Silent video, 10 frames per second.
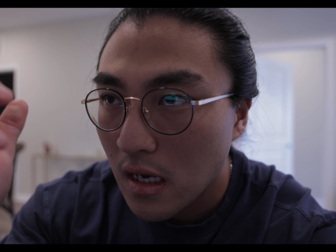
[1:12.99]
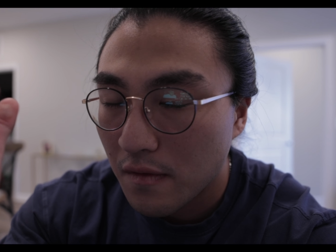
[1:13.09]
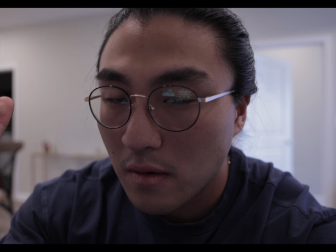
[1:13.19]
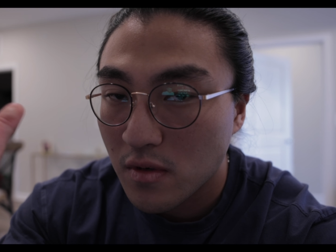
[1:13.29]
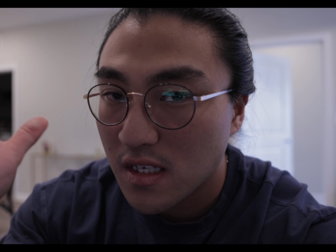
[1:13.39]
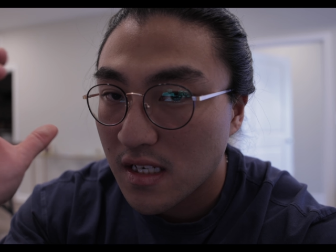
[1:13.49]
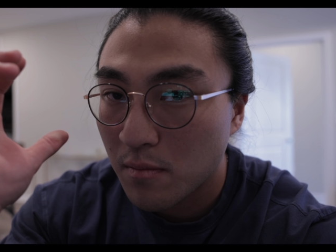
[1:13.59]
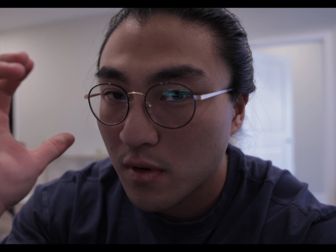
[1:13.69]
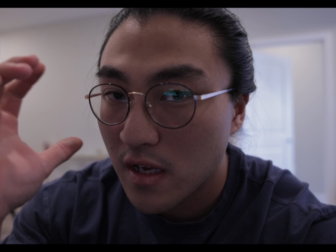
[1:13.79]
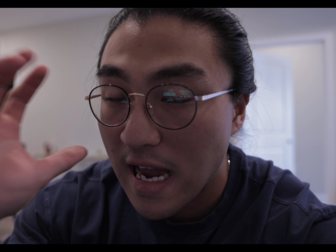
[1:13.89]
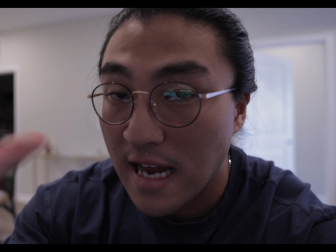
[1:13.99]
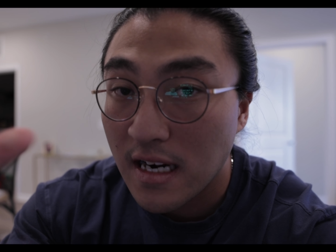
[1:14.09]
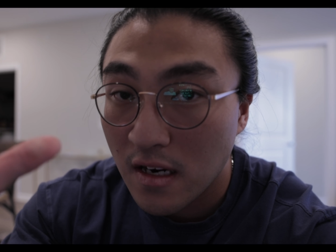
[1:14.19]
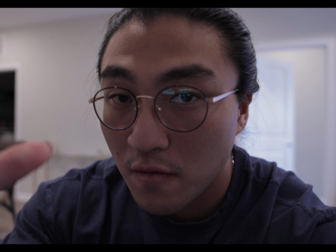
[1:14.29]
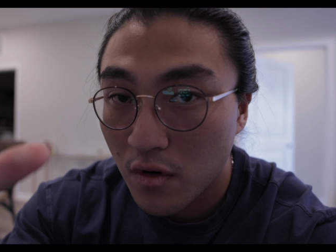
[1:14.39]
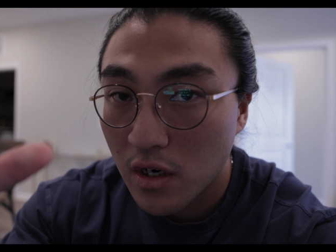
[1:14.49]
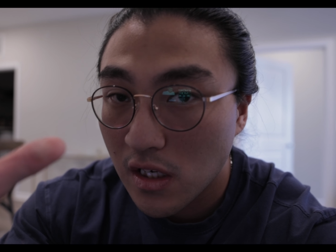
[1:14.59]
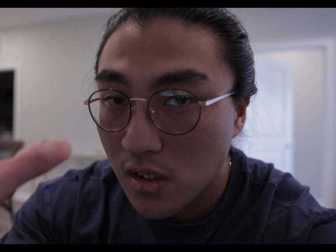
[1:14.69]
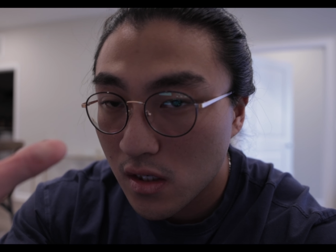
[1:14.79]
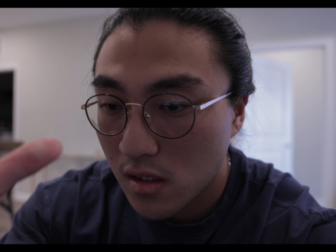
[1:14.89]
if I'm just simply editing
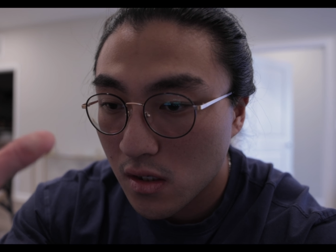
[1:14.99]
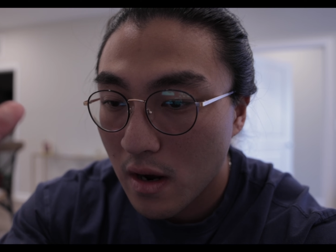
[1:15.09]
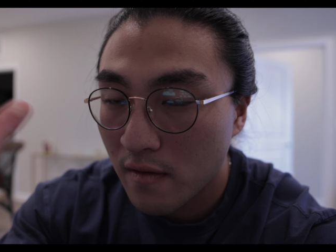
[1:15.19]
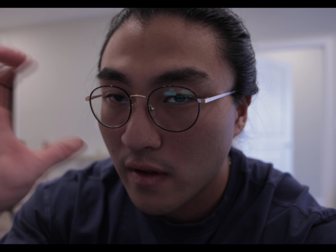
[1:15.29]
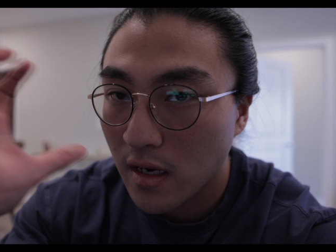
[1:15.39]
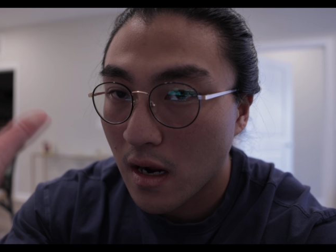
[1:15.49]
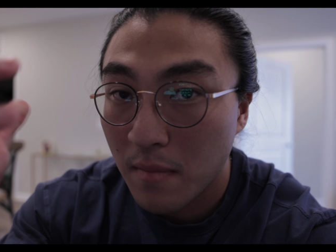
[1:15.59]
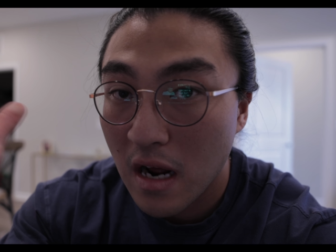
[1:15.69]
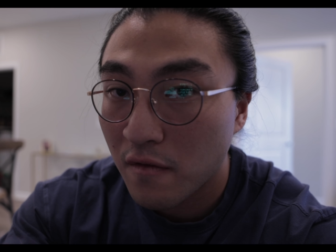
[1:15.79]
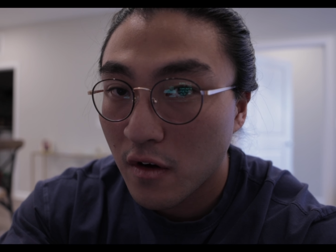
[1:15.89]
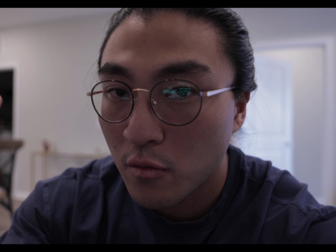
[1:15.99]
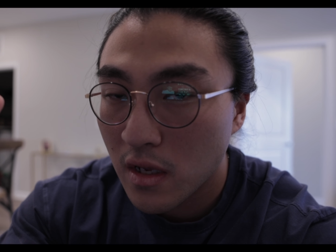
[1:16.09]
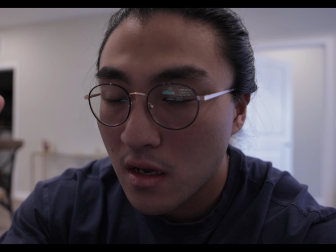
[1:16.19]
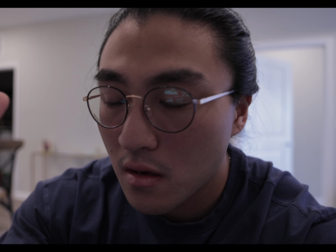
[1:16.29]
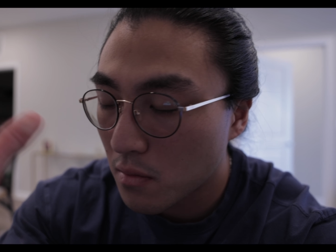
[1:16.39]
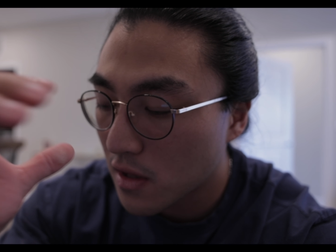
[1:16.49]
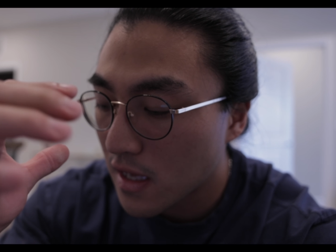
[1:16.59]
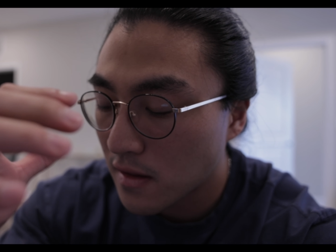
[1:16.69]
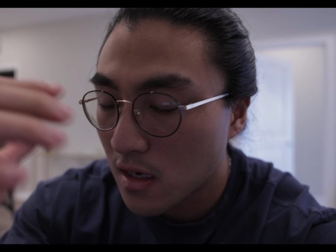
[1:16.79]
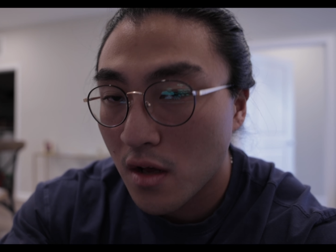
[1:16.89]
footage, so I've like I'm not filming it, but
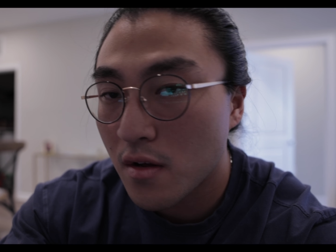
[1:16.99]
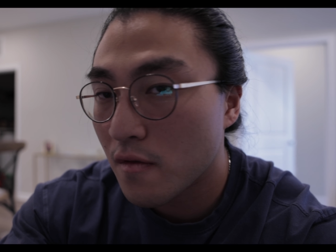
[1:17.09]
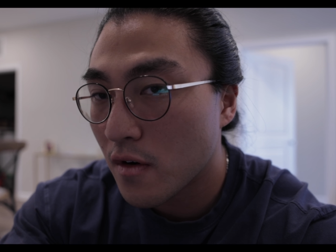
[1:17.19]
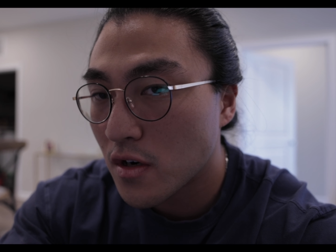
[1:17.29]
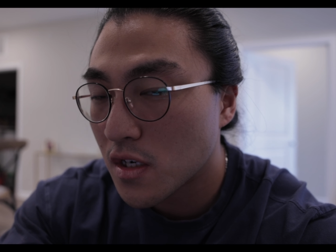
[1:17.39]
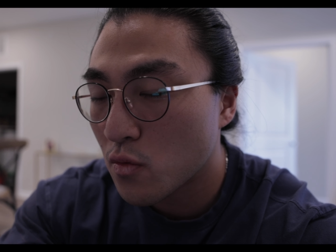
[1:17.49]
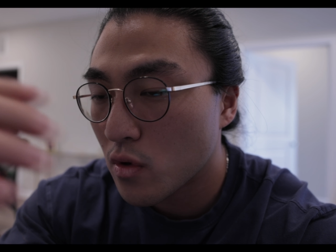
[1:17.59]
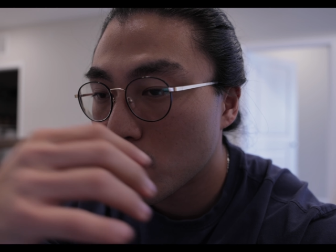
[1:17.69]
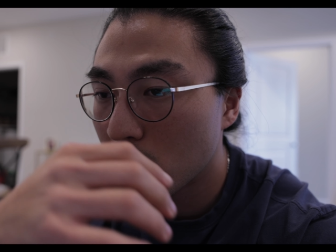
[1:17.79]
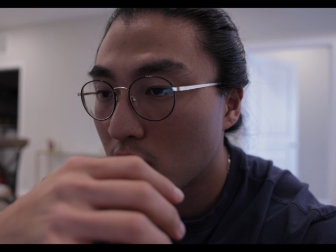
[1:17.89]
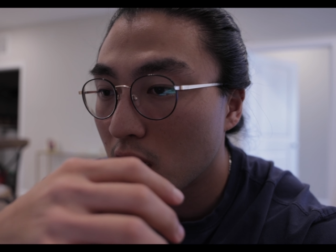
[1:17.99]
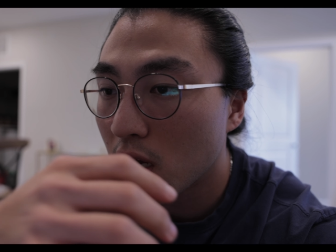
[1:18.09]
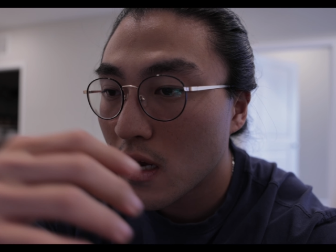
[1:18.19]
then the other version would be